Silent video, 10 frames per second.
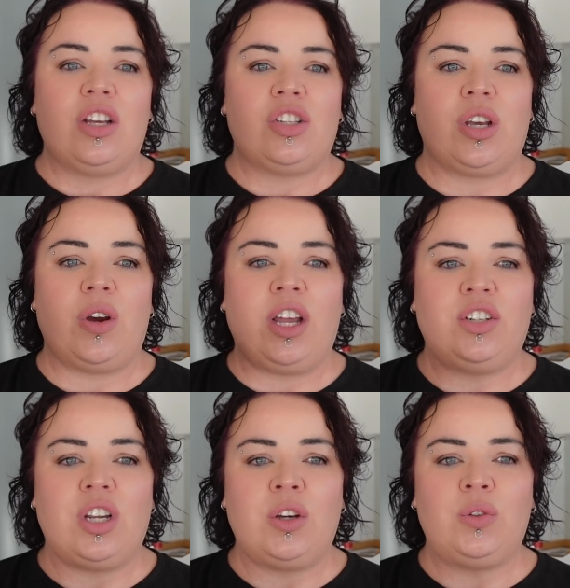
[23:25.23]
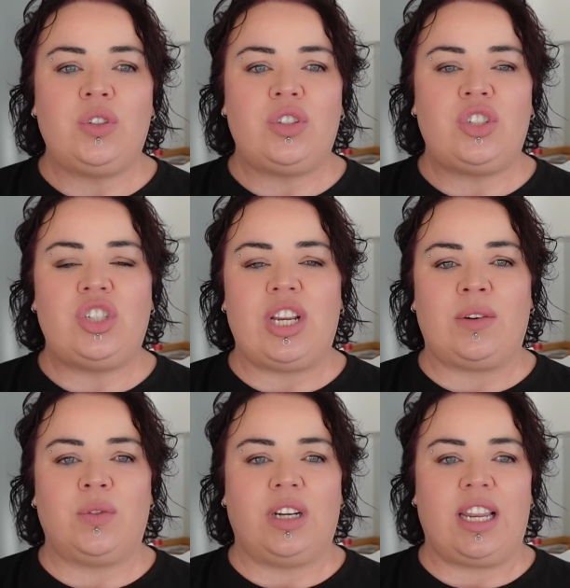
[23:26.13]
So I
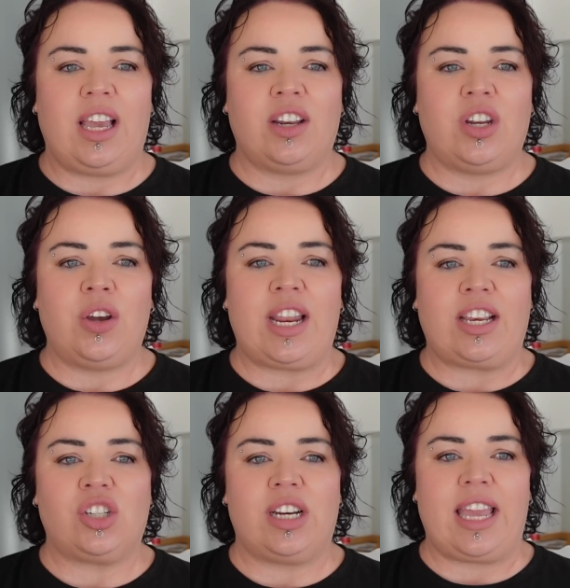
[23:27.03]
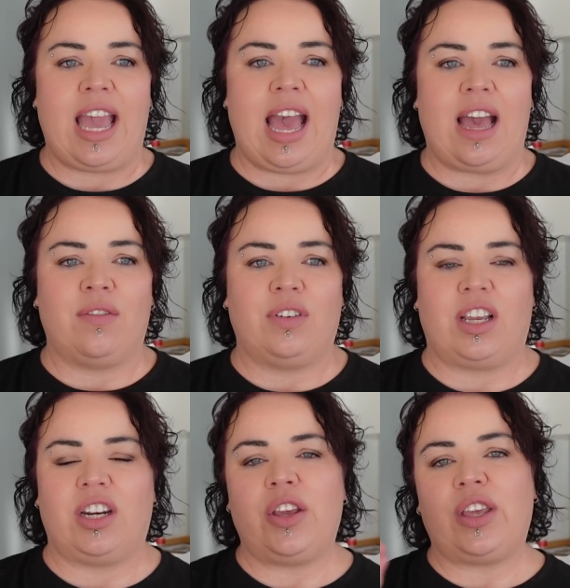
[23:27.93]
don't actually have, like,
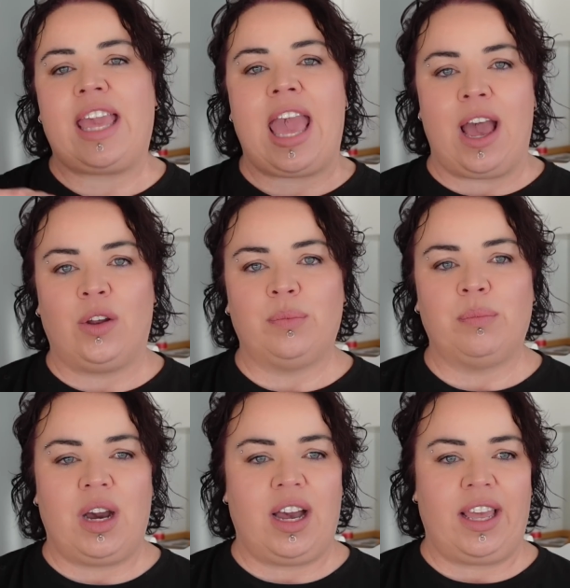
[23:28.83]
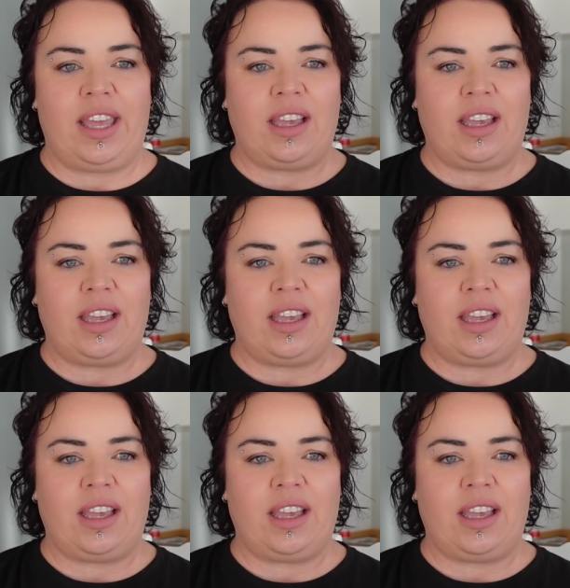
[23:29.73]
I don't count my